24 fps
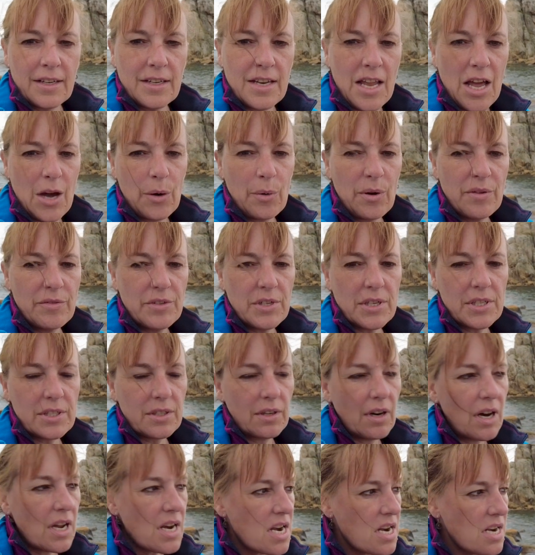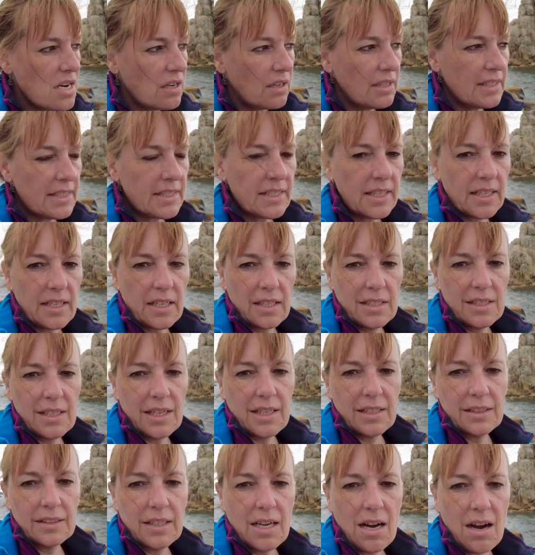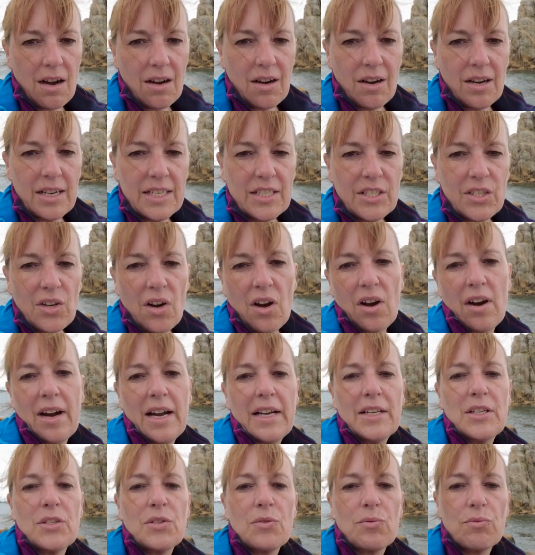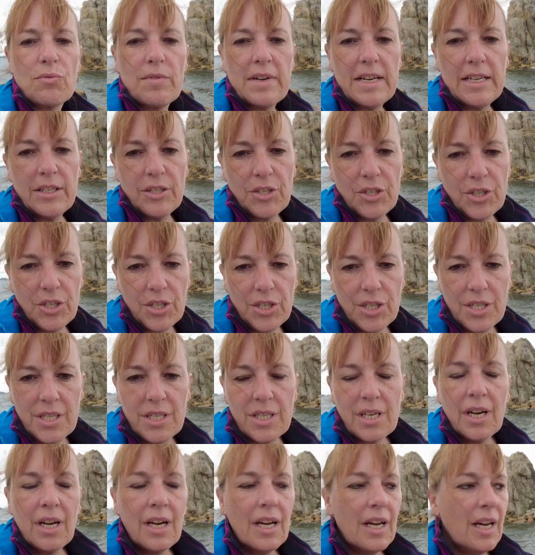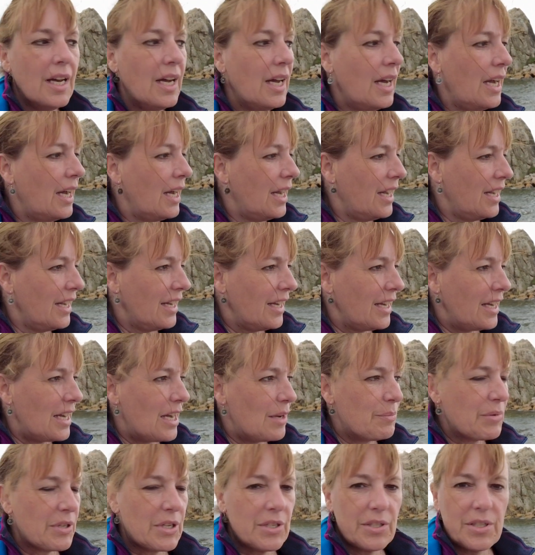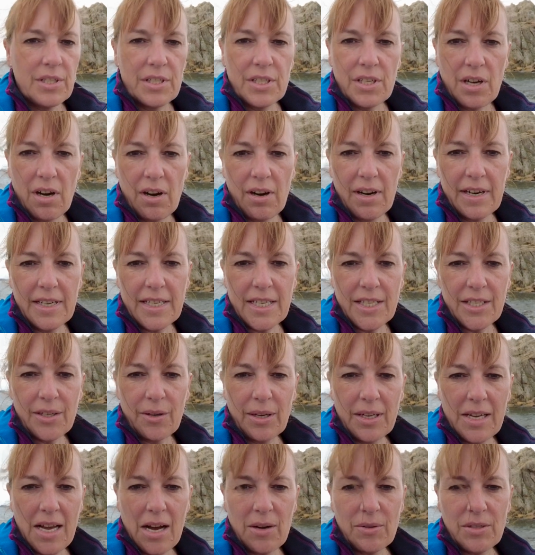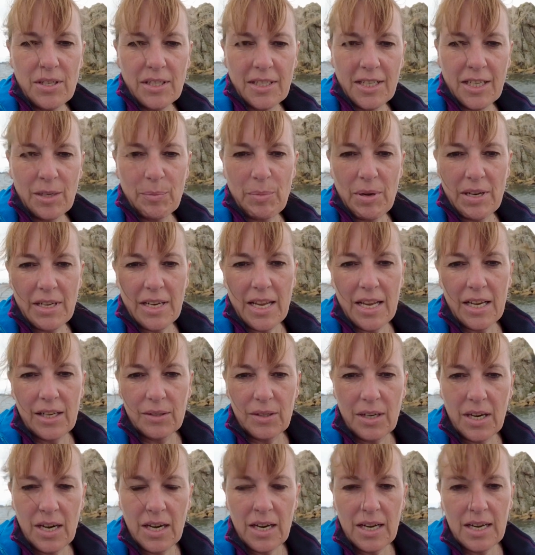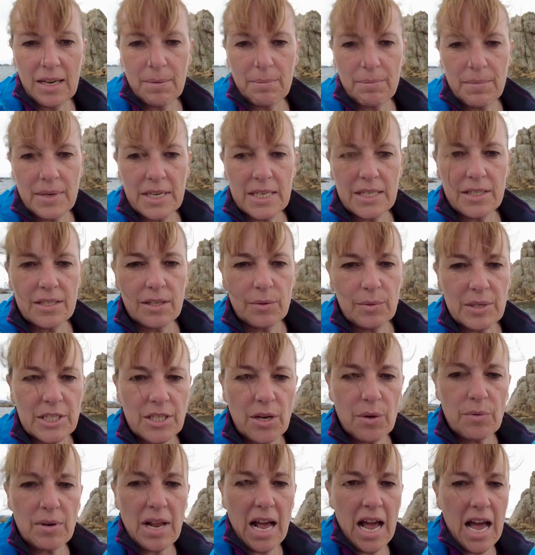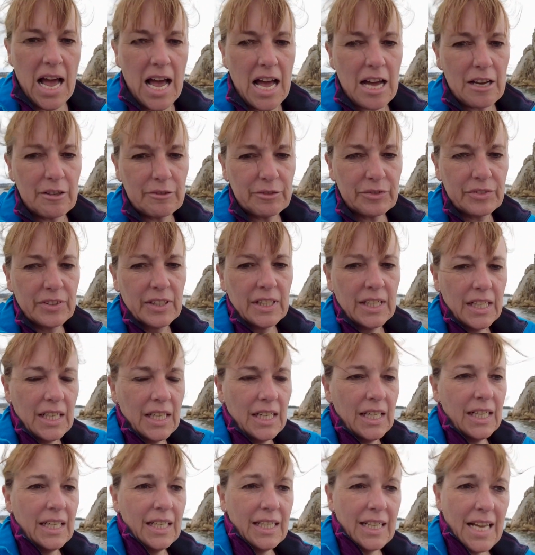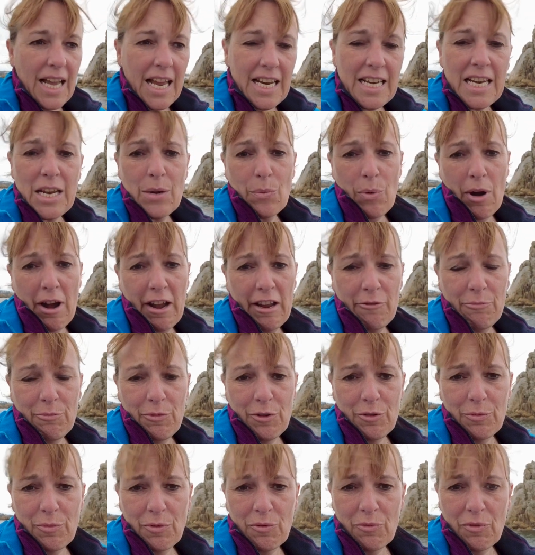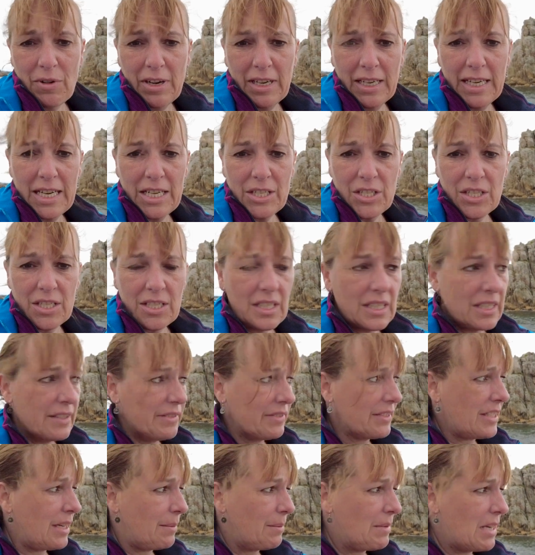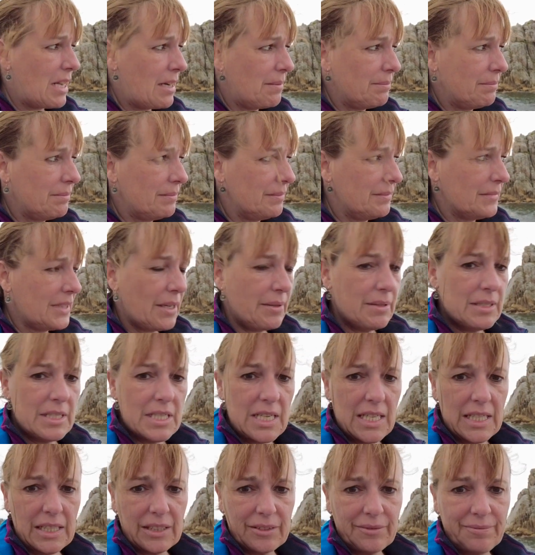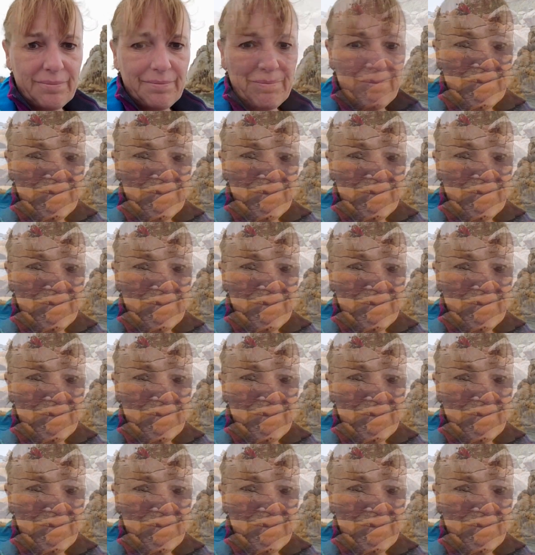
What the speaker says: Now we've just got a nice little lull. High tide has reached, and because the tide is going out a little bit now, it means that we don't have any wave movement really. It's just kind of coming up and going down.